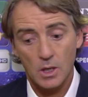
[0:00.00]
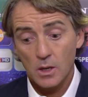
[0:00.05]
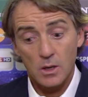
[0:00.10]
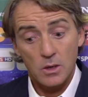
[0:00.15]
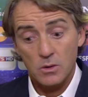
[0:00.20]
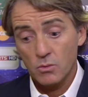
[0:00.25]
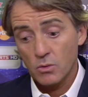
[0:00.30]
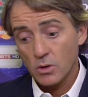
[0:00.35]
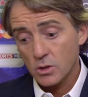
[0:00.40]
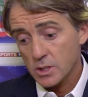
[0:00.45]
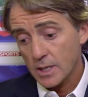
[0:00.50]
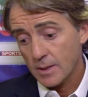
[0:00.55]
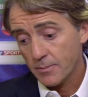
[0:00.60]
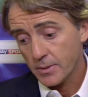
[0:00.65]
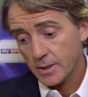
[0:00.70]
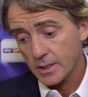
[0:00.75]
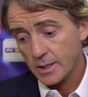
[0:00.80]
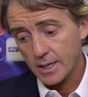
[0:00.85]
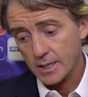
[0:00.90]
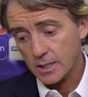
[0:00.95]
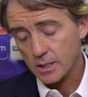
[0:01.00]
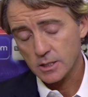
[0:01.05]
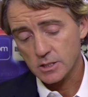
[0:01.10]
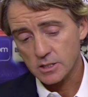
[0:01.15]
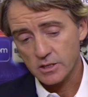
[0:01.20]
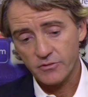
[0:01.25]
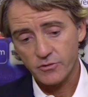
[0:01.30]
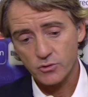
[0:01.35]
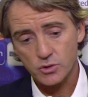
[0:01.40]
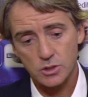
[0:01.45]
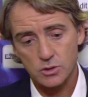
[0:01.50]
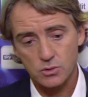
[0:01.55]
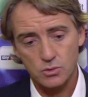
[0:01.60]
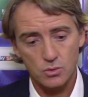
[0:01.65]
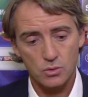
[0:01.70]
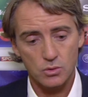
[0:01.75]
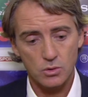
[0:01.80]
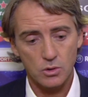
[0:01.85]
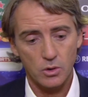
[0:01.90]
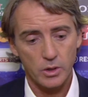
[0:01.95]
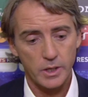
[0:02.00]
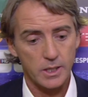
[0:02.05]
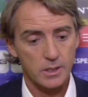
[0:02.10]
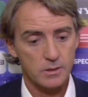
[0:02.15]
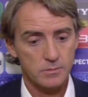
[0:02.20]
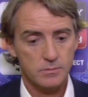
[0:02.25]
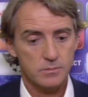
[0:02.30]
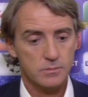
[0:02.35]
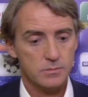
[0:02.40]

What happened that he refused to go in.